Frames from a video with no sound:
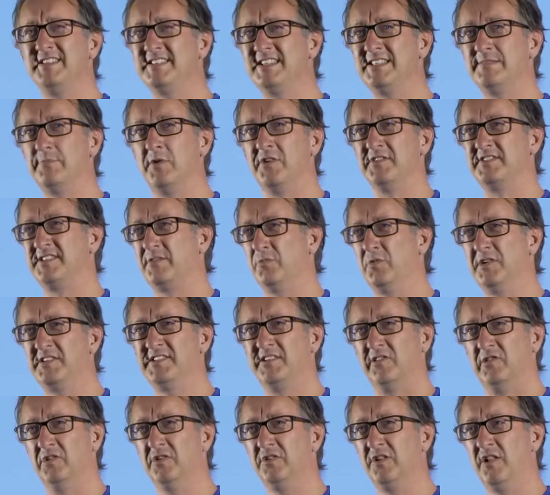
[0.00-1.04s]
is this monster? What
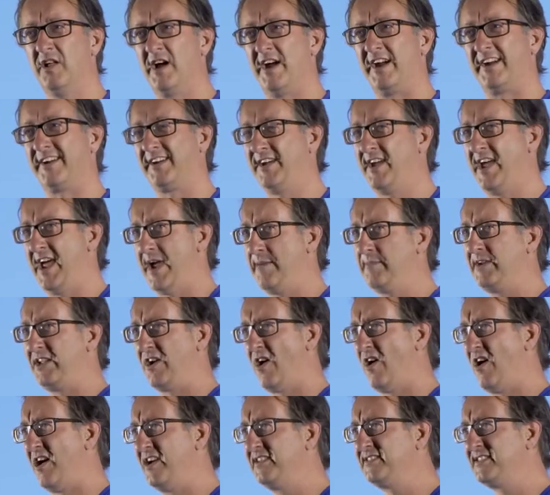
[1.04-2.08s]
does it look like? How
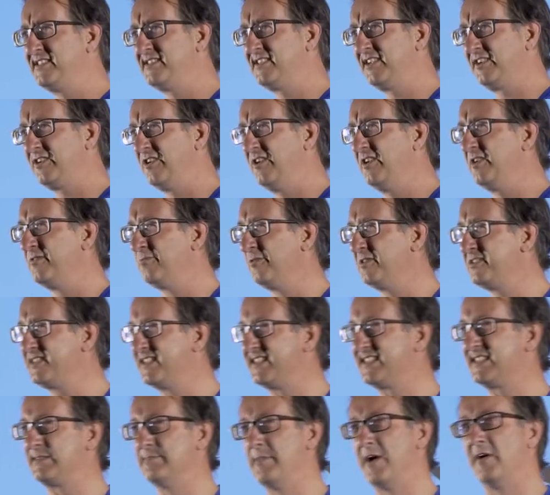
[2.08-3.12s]
many eyes has it got? What's
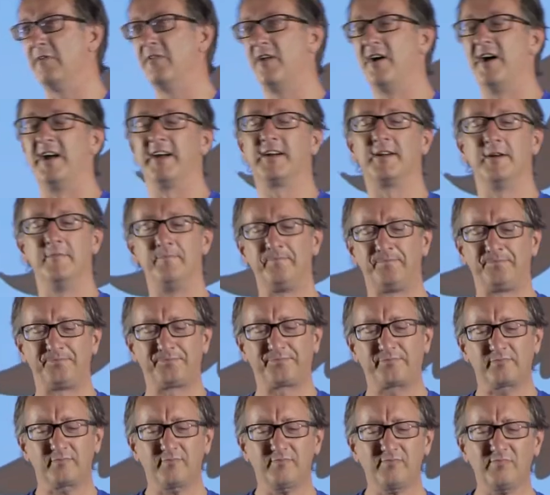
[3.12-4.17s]
it smell like?
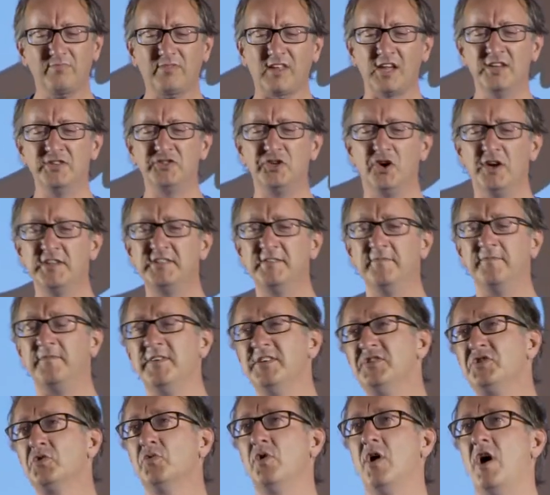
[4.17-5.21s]
And tried to
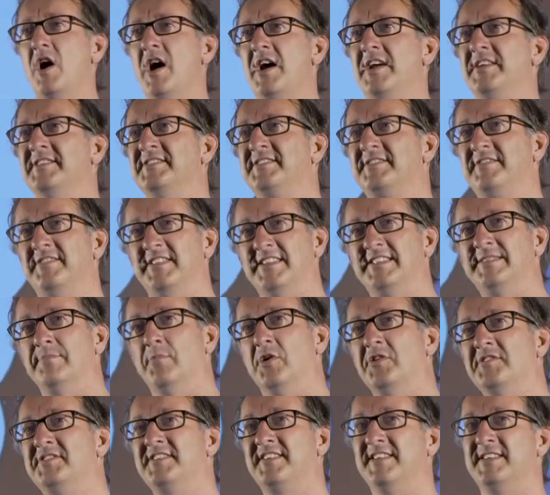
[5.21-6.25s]
visualize this
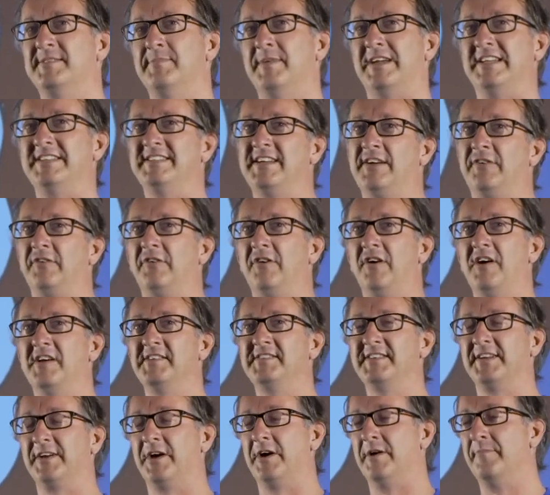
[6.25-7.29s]
monster that's been
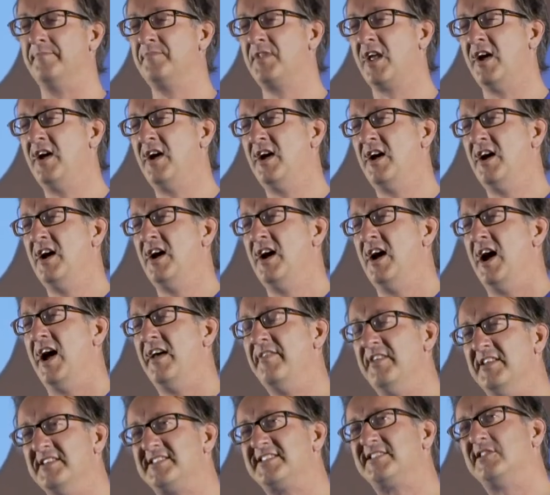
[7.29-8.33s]
terrorizing her.
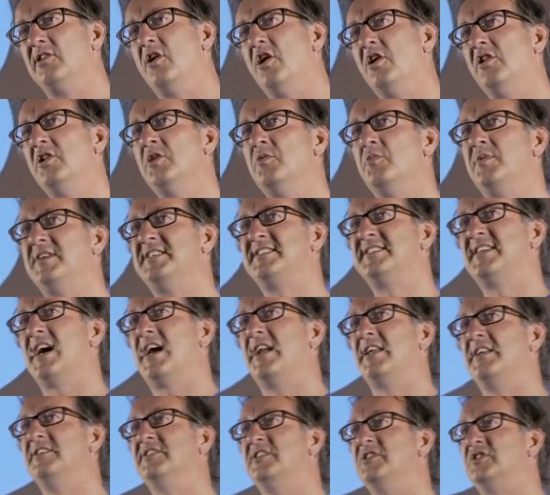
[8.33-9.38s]
And then slowly we
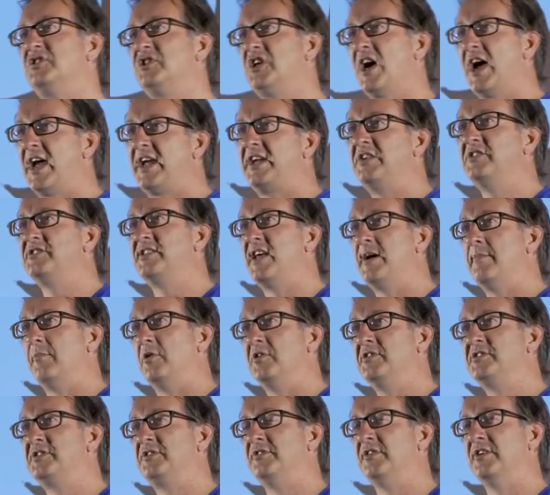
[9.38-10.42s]
started to change that
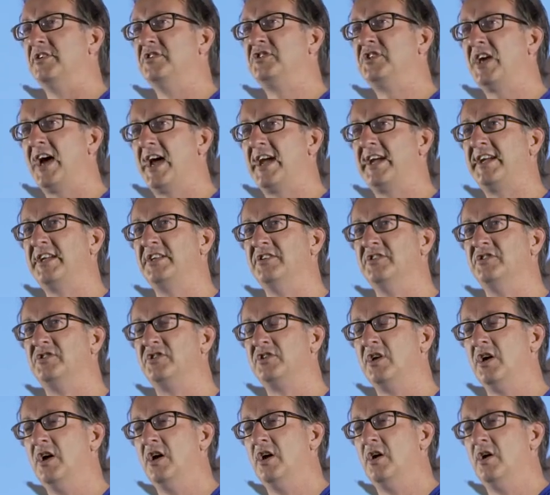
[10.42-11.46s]
monster and
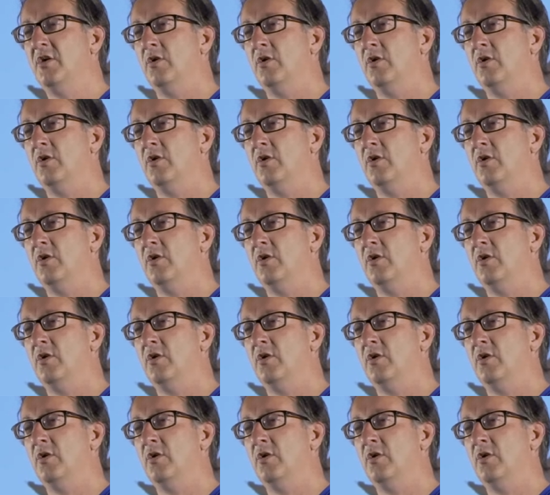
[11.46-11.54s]
change,